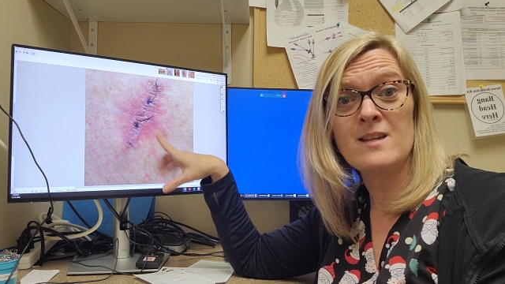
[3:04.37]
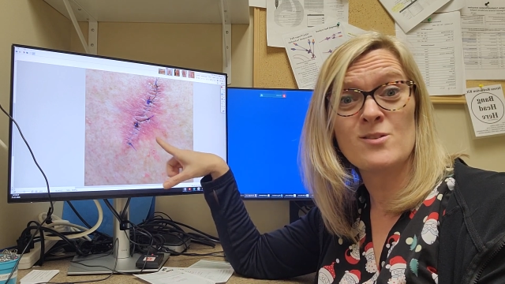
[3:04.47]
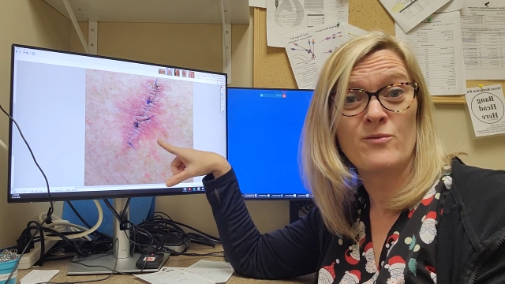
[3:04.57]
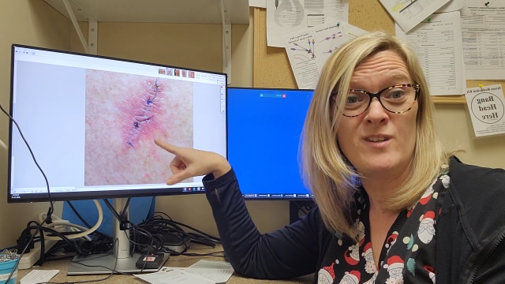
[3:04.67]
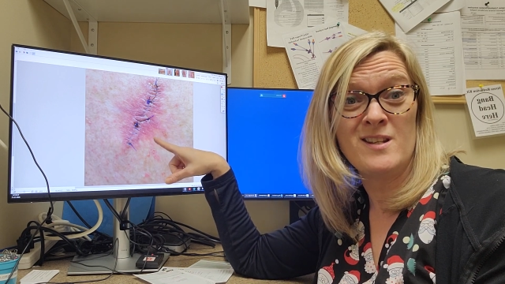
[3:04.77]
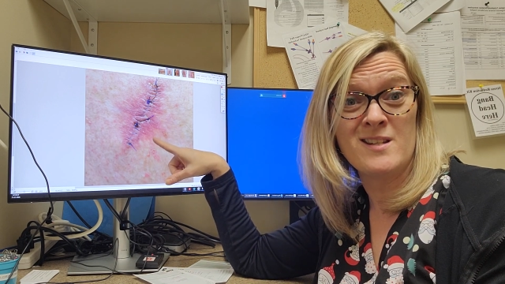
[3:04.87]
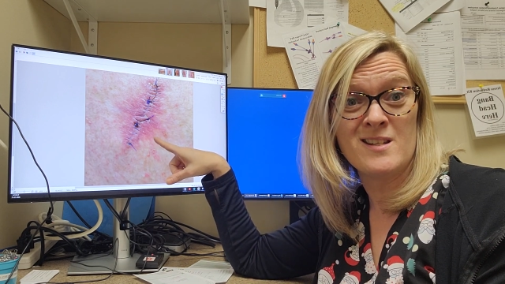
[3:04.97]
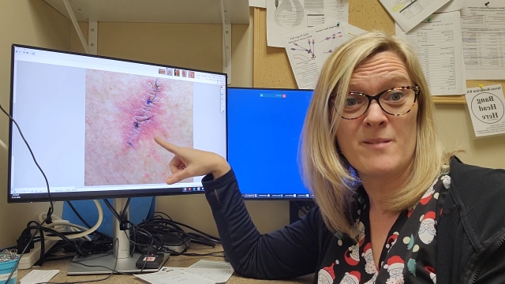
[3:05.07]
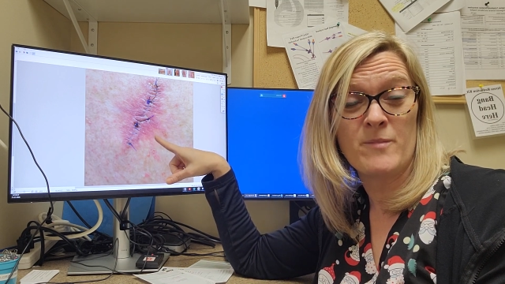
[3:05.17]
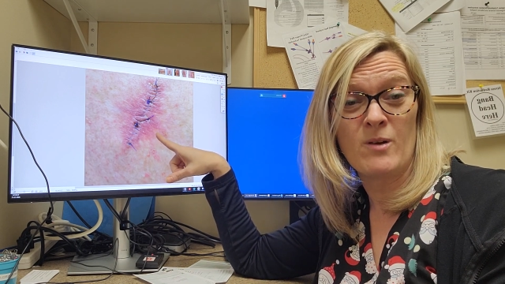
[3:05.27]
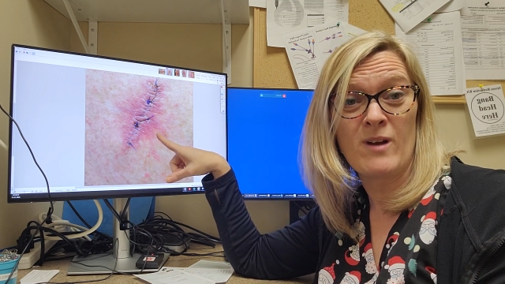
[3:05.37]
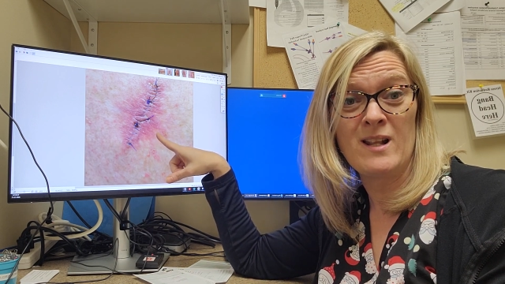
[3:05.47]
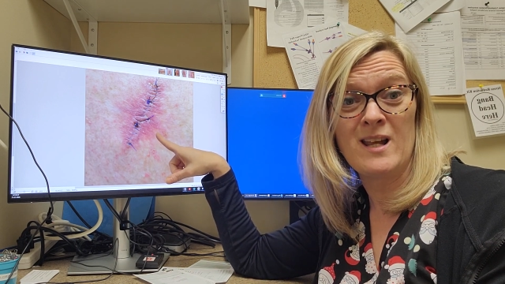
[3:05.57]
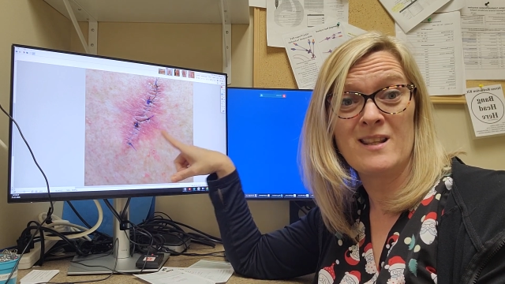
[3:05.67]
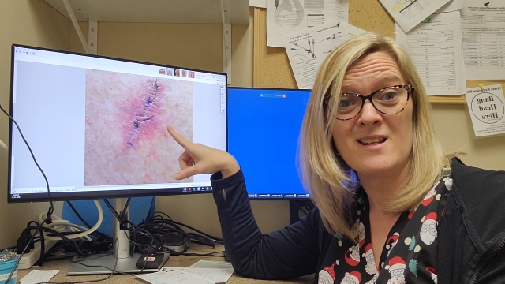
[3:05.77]
so if you did see something
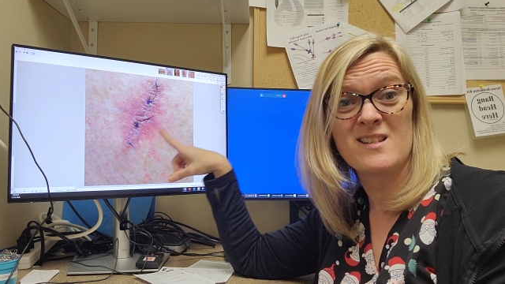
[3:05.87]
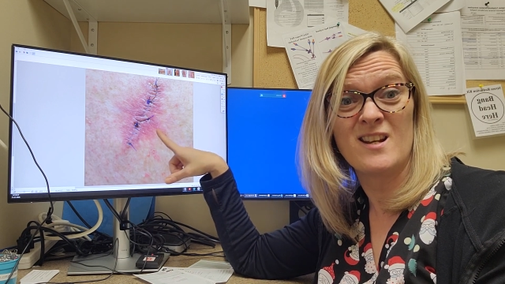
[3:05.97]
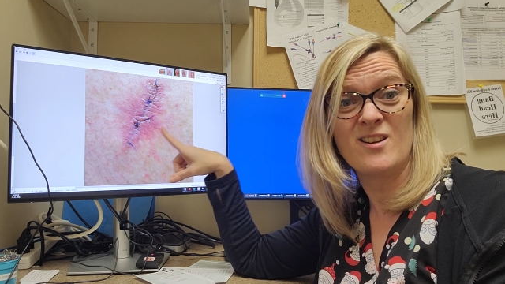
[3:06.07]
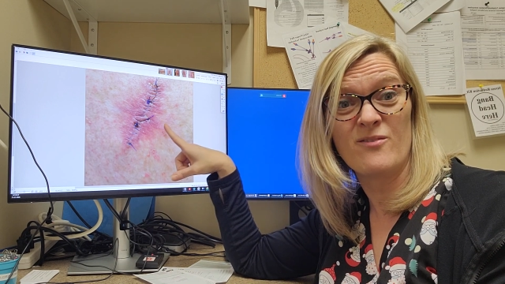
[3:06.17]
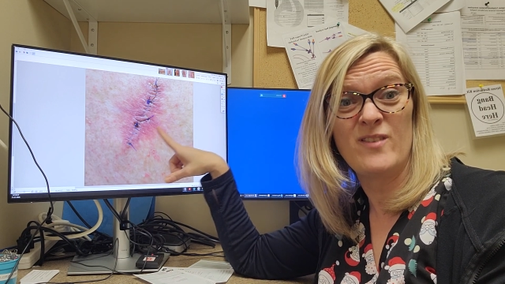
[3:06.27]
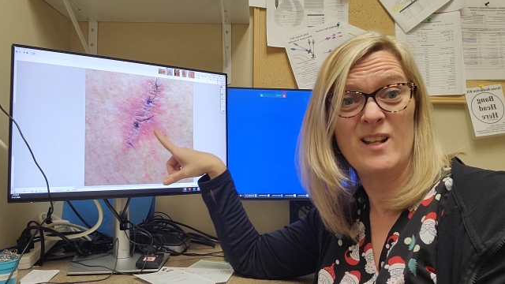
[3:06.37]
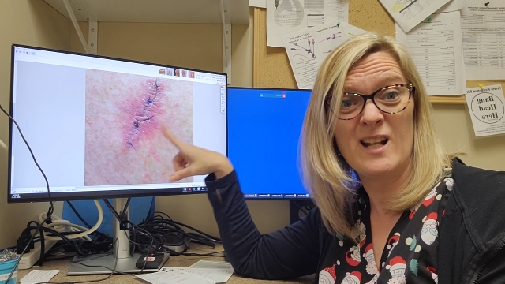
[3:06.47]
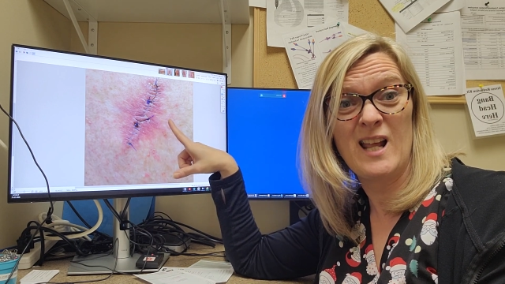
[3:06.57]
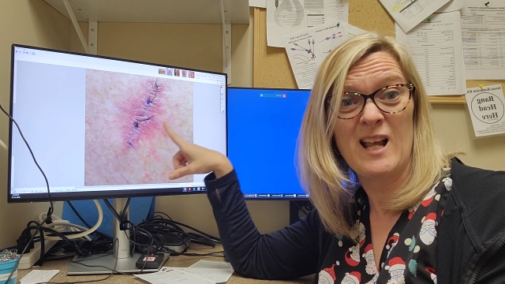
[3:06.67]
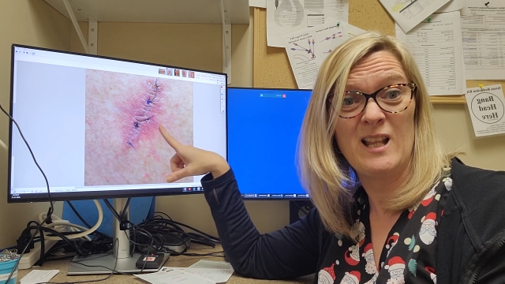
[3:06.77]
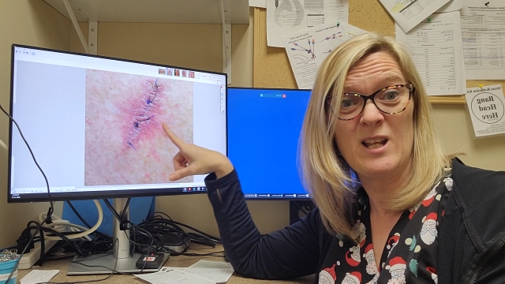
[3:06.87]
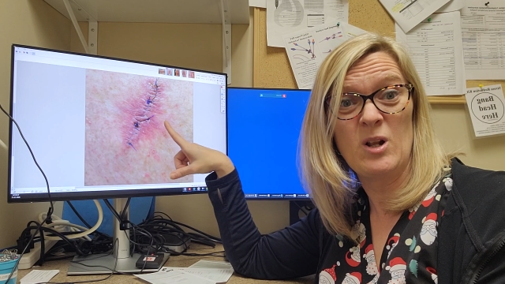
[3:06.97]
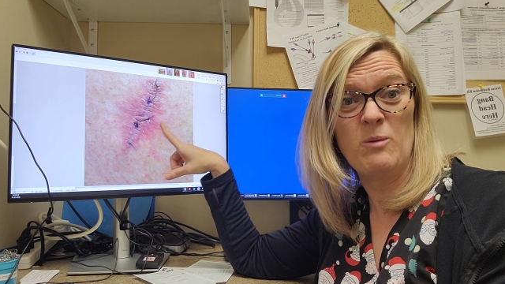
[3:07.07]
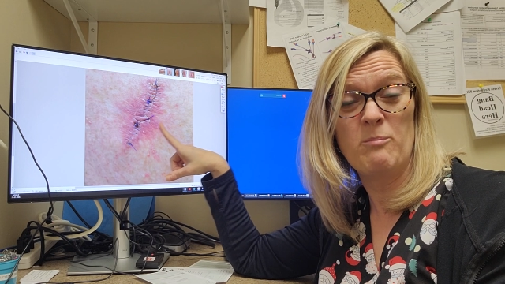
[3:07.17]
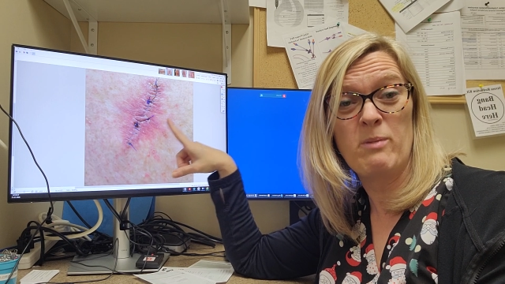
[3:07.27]
red like this and you're feeling like a
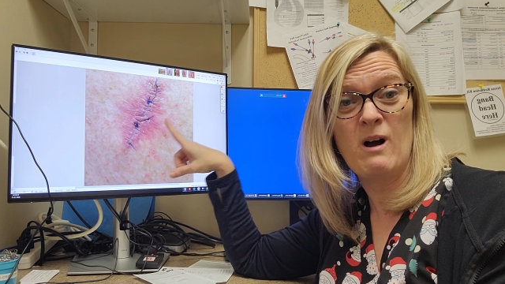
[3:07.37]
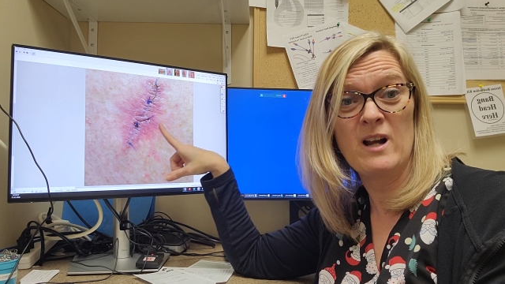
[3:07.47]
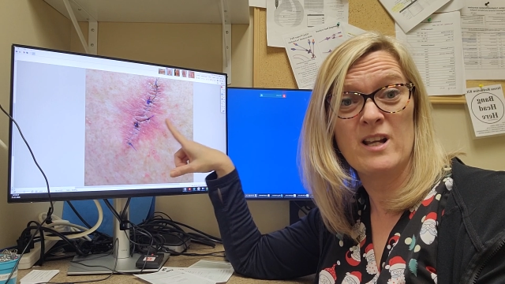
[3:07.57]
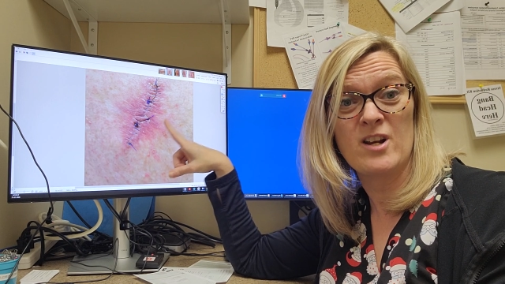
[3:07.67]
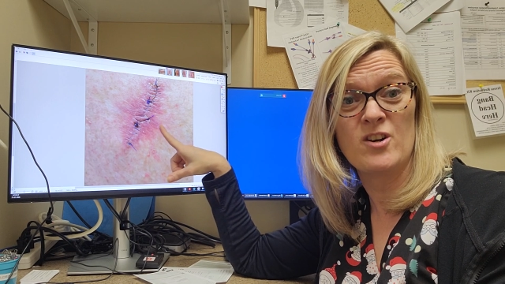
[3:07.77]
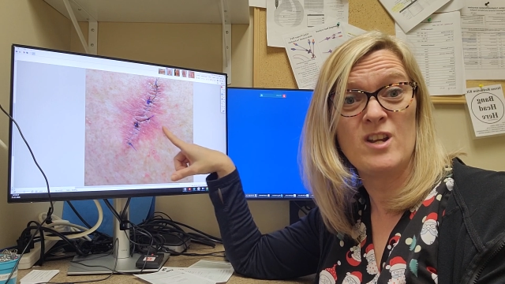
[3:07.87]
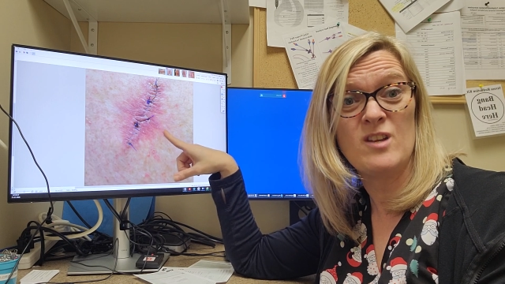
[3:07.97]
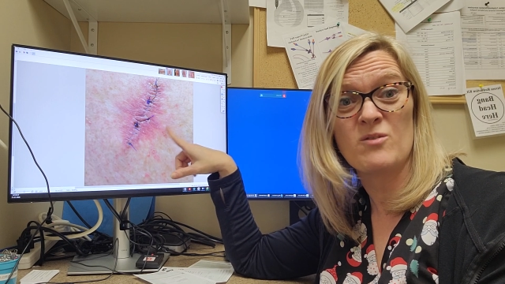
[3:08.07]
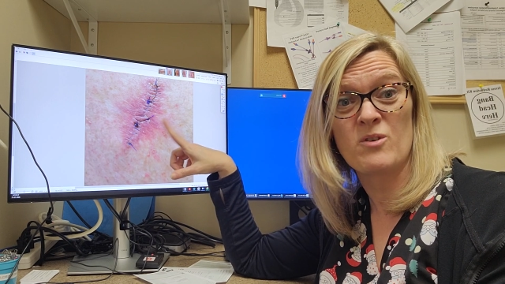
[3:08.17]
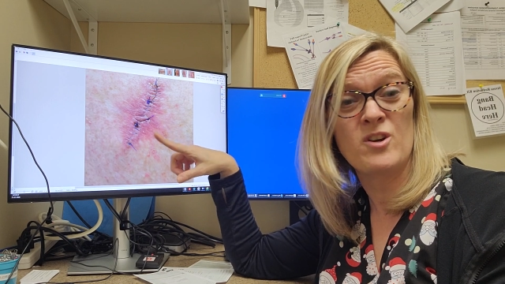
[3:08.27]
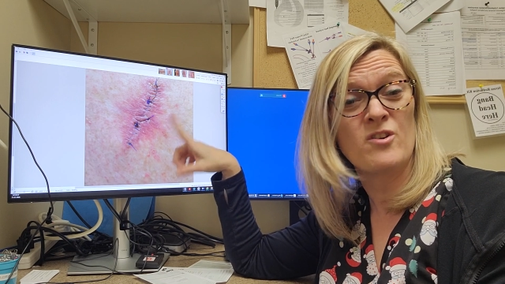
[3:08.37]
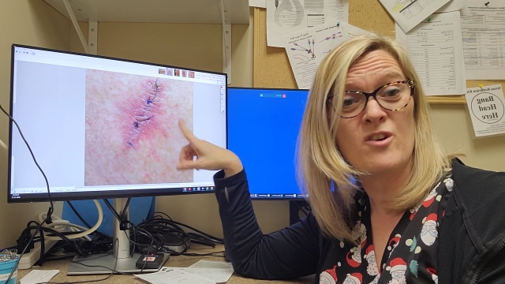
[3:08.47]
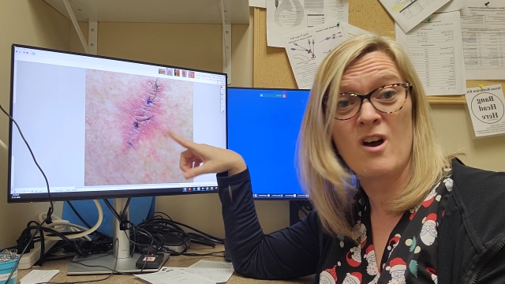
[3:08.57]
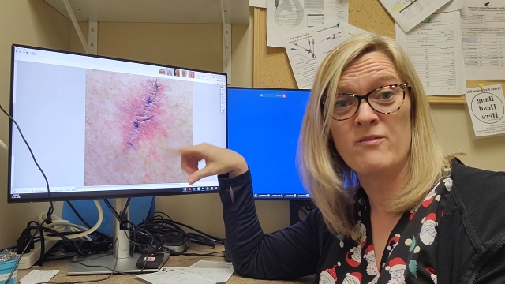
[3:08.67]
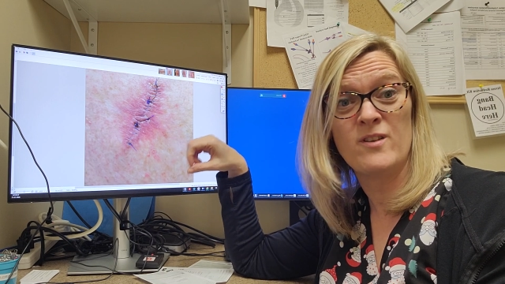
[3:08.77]
little pocket underneath, or you're
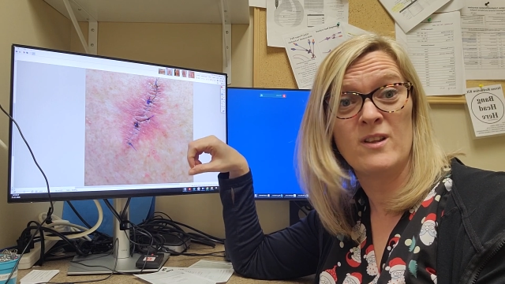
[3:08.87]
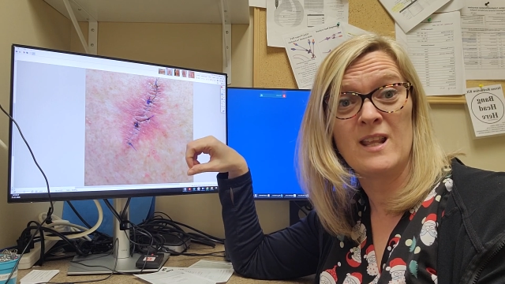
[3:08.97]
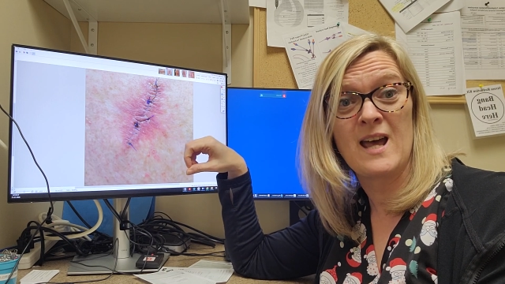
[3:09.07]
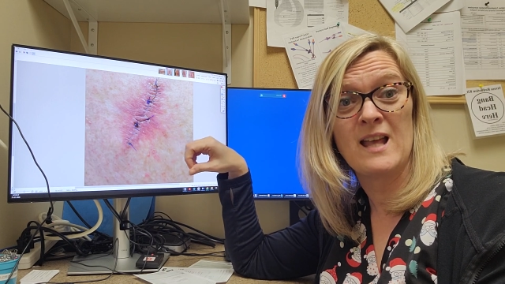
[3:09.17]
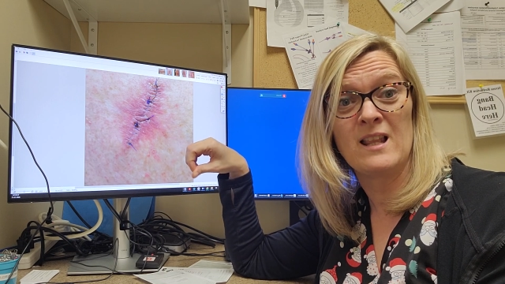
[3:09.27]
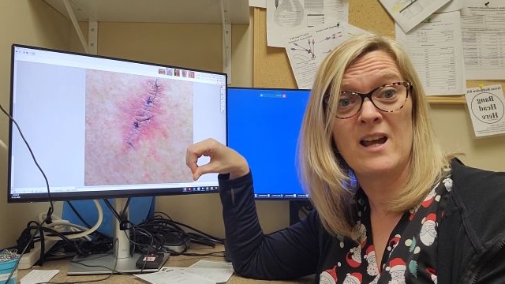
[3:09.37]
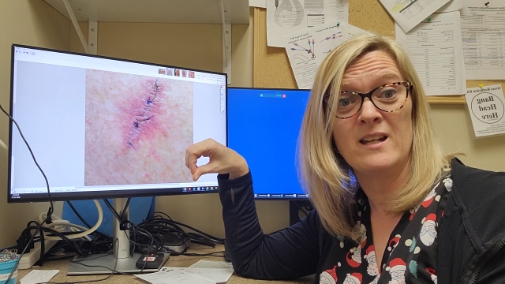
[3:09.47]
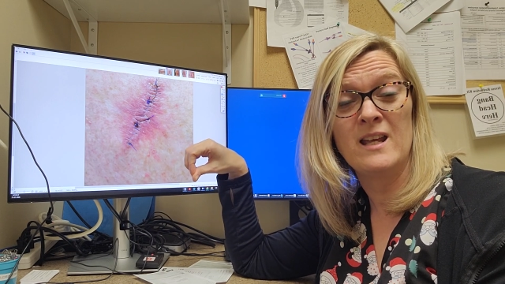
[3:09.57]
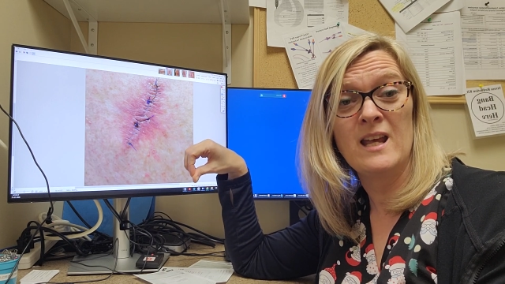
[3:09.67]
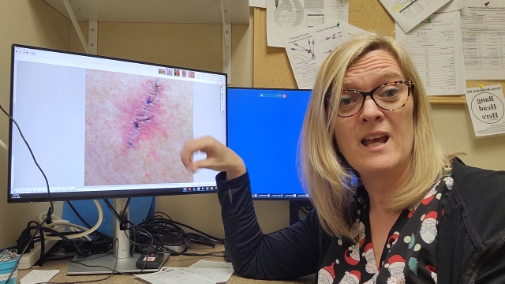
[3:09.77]
not feeling that line